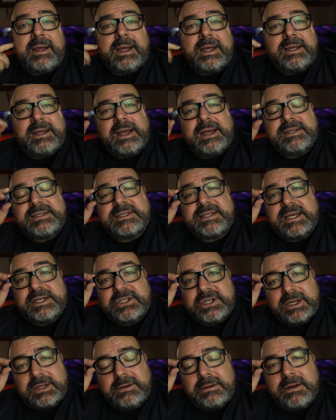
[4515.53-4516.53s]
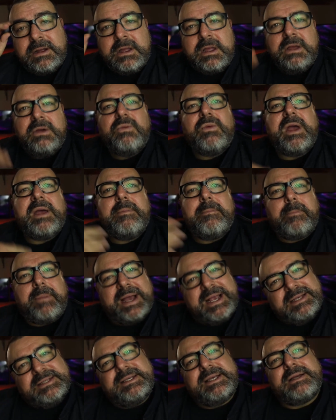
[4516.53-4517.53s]
session where
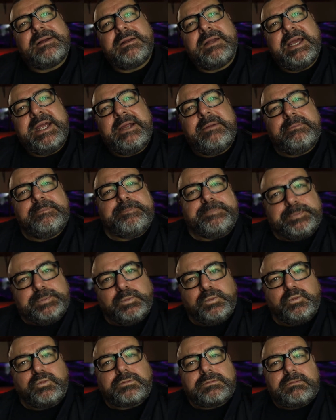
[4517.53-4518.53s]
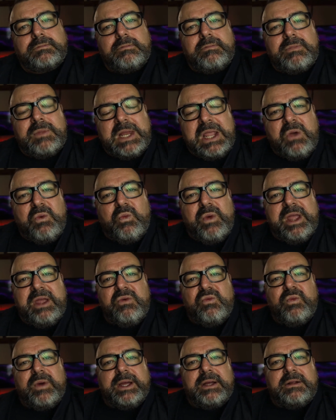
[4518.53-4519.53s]
basically we
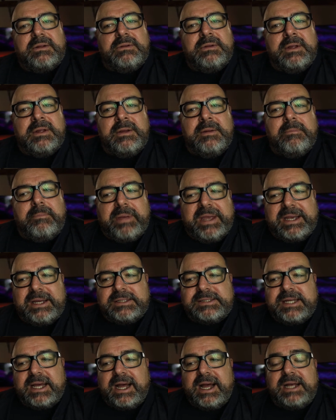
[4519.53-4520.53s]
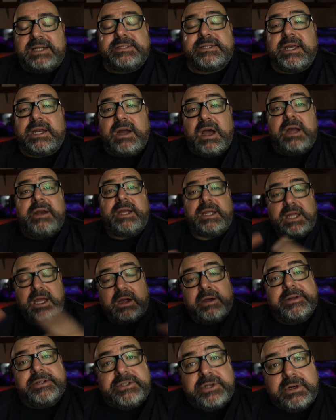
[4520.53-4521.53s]
will pick a task, and I'd
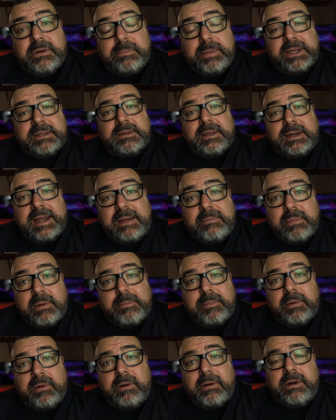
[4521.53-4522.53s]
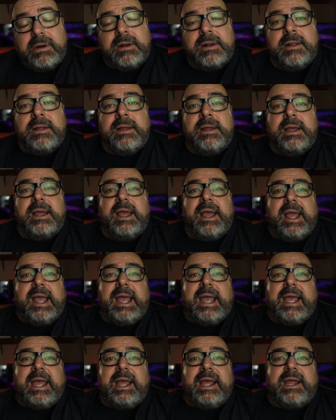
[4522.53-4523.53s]
encourage you to pick the lab report,
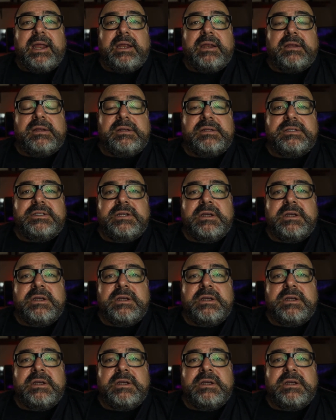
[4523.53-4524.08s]
and